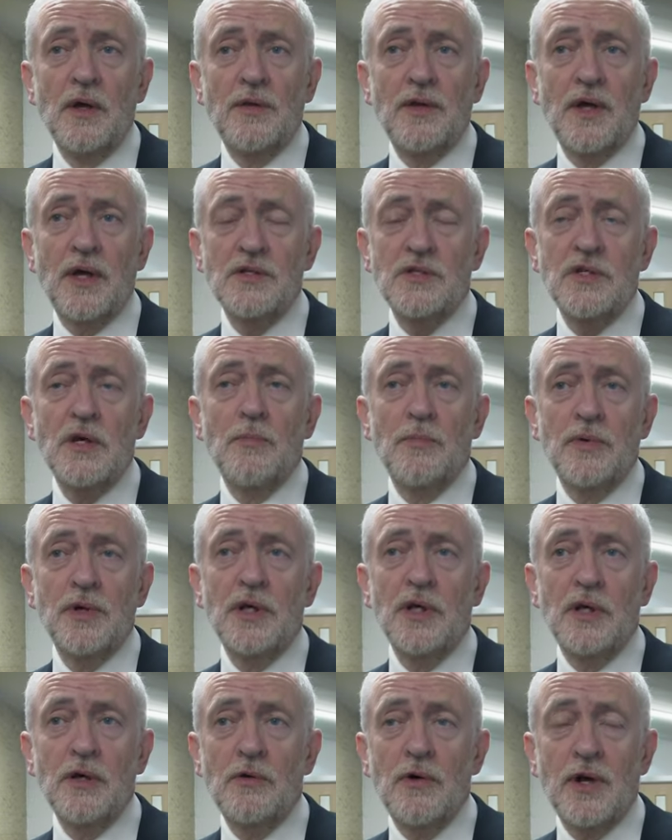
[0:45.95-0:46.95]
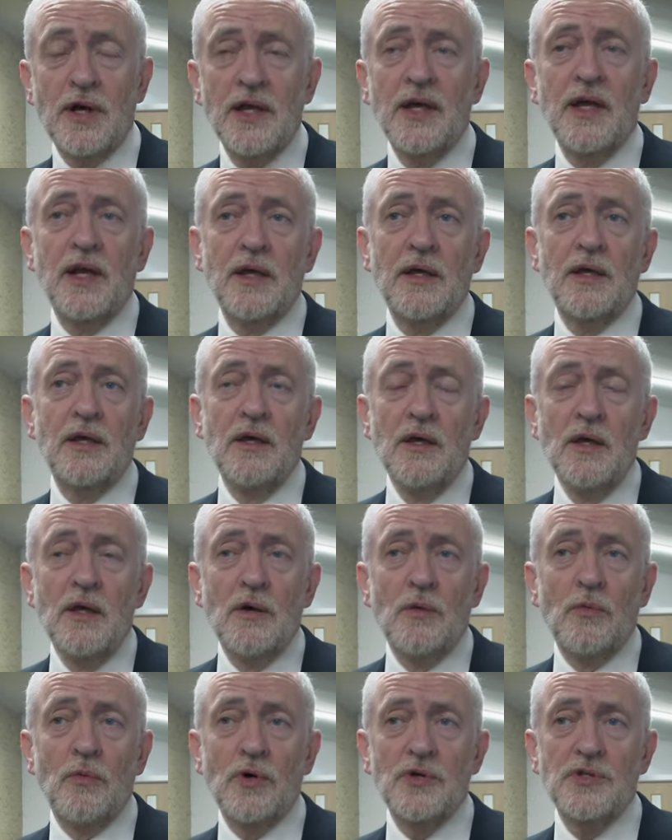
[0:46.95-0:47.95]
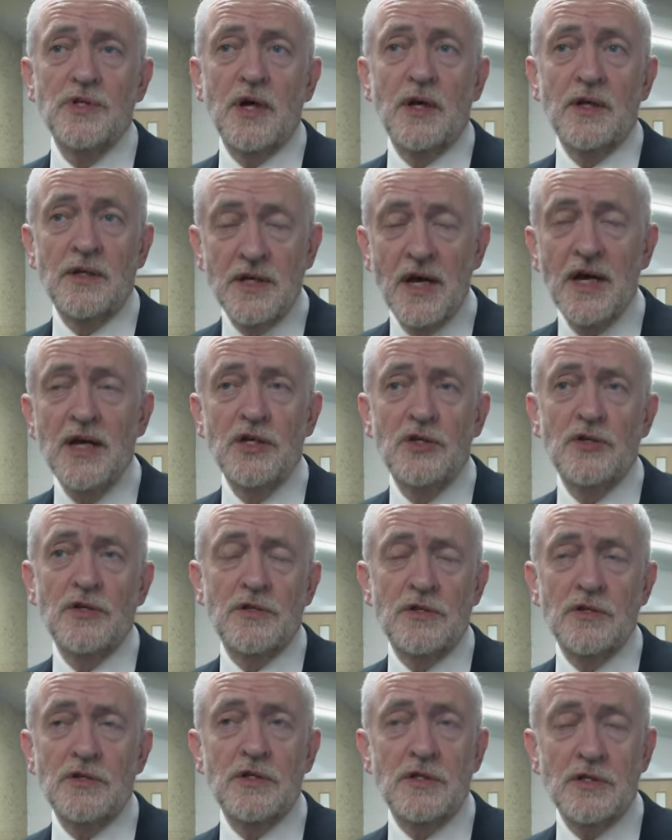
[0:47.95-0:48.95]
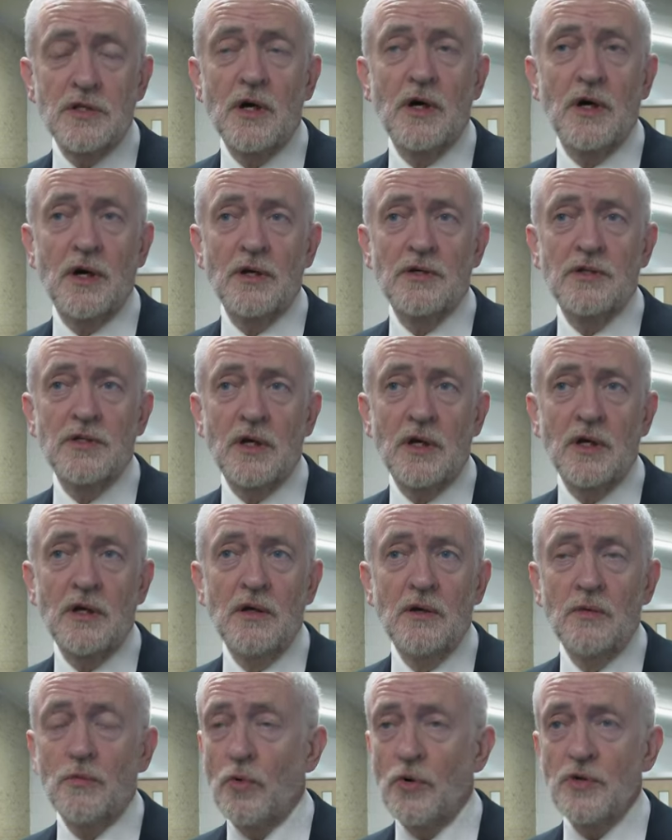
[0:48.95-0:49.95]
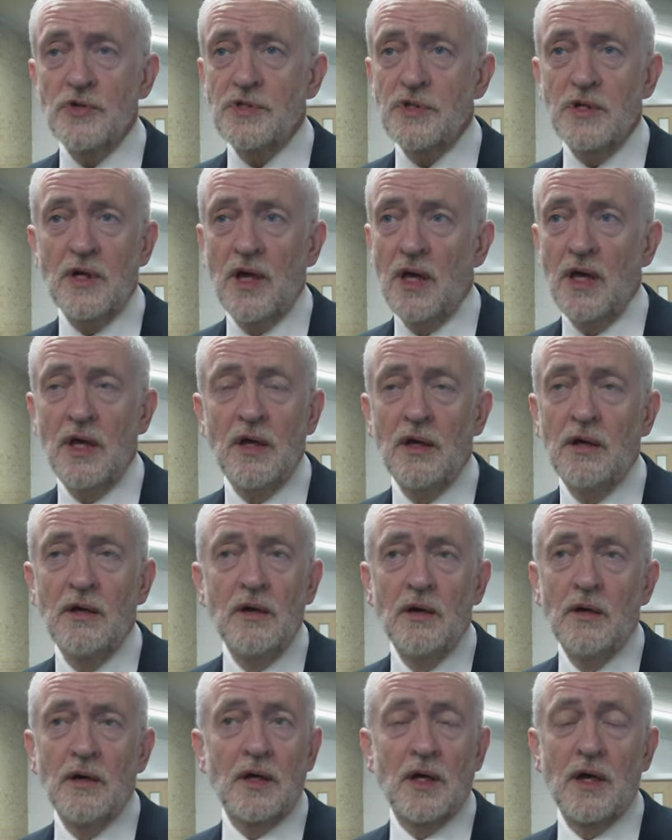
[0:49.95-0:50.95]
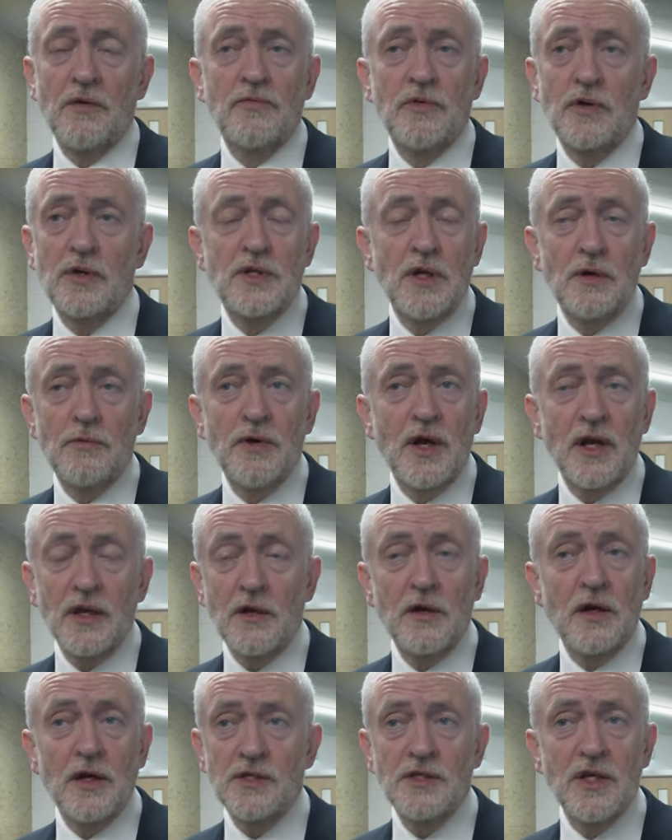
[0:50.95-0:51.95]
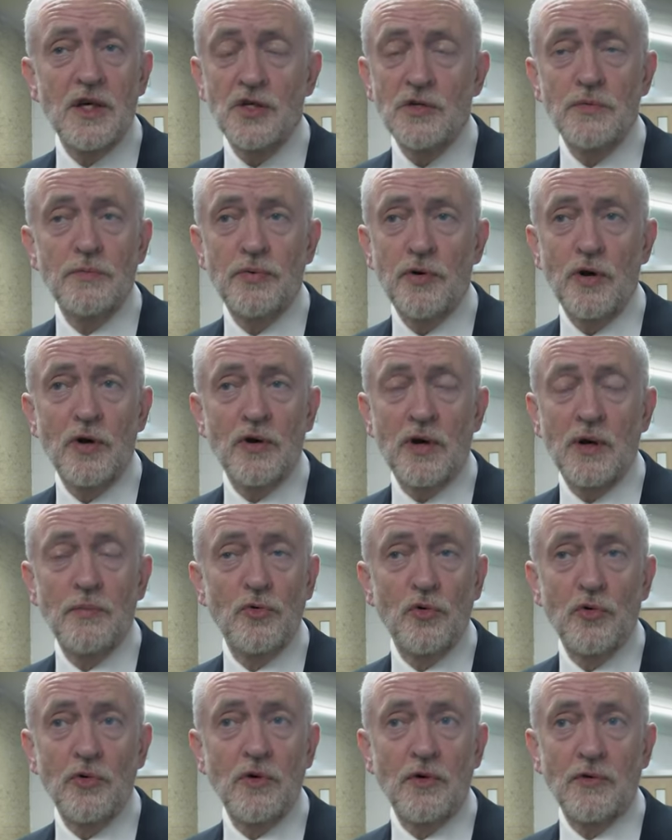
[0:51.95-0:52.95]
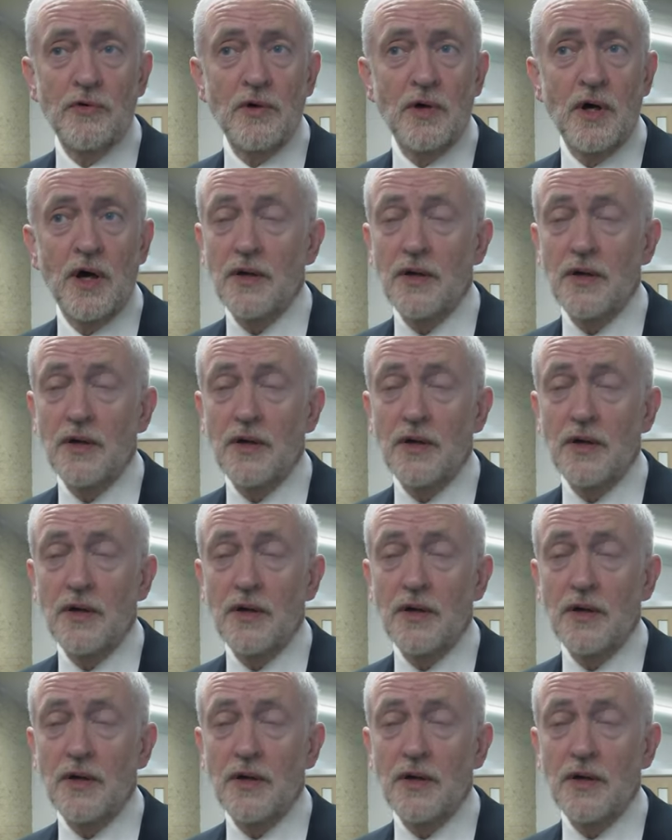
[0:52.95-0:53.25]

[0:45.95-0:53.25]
that somebody who clearly was a danger to society, was he given a de-radicalisation programme or not?